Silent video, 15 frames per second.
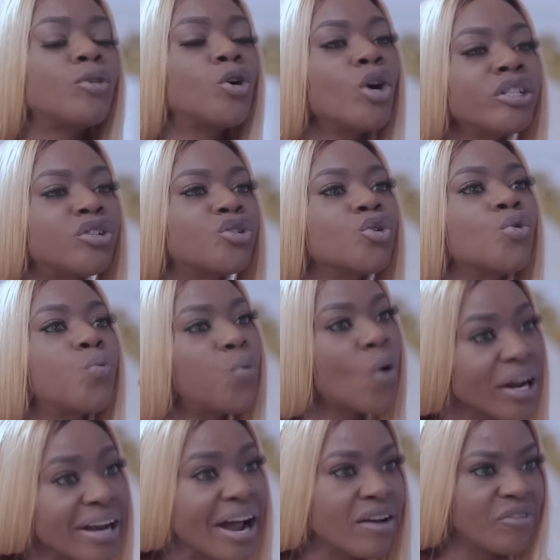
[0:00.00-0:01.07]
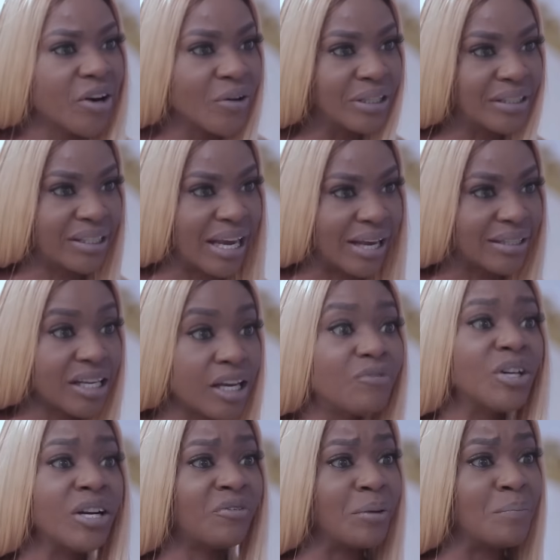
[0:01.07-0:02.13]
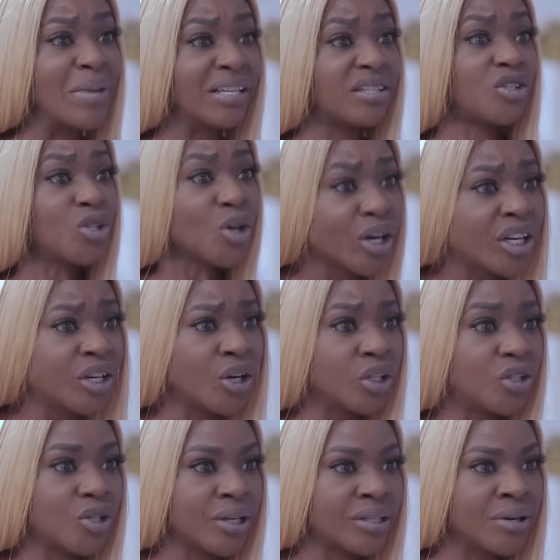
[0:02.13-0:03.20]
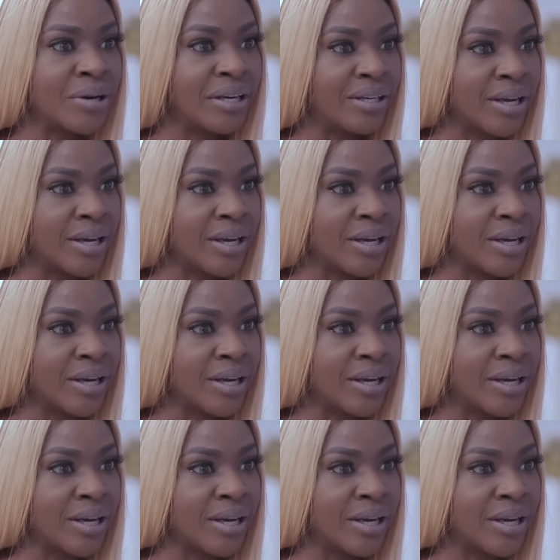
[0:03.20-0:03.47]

I'm going to do whatever it takes, even if it means turning your daughter